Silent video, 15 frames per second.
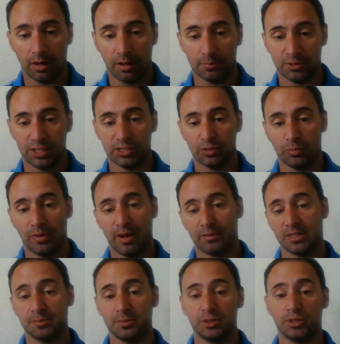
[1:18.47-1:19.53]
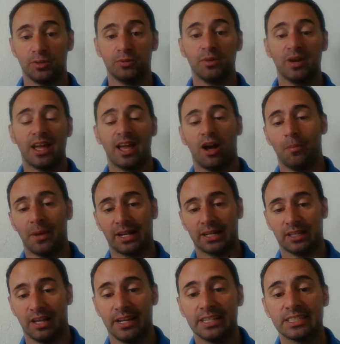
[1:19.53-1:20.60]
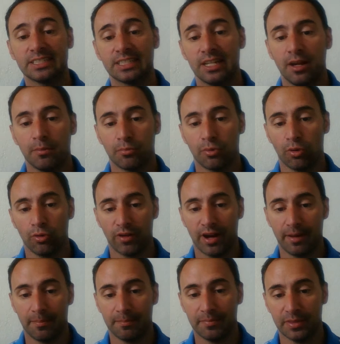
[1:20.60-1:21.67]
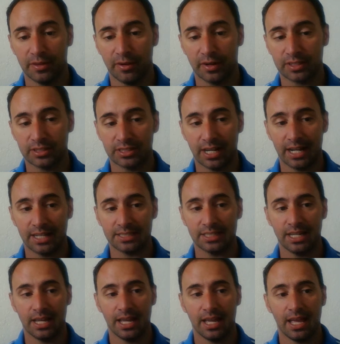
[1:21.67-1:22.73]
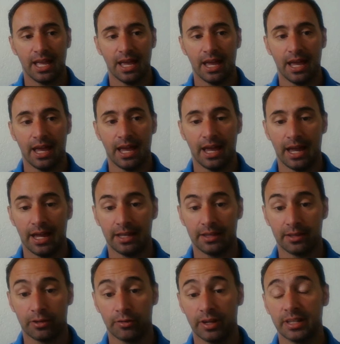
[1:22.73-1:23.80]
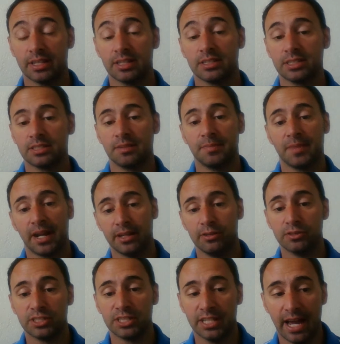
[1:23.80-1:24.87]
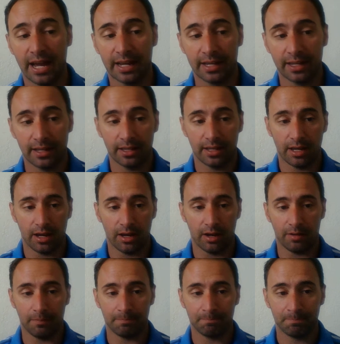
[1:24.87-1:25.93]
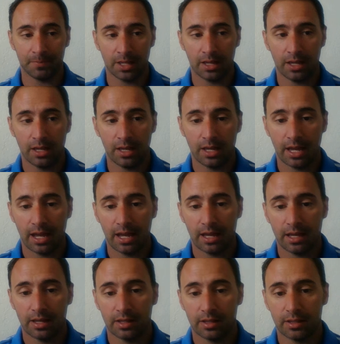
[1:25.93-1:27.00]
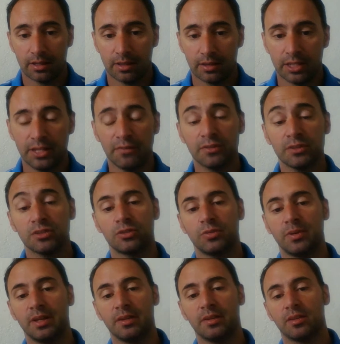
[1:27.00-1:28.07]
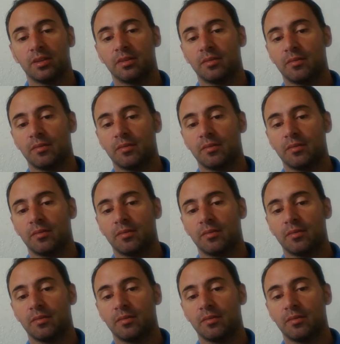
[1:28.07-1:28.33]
changed the way I was able to help my clients program their exercise and create the system that I use today. The difference between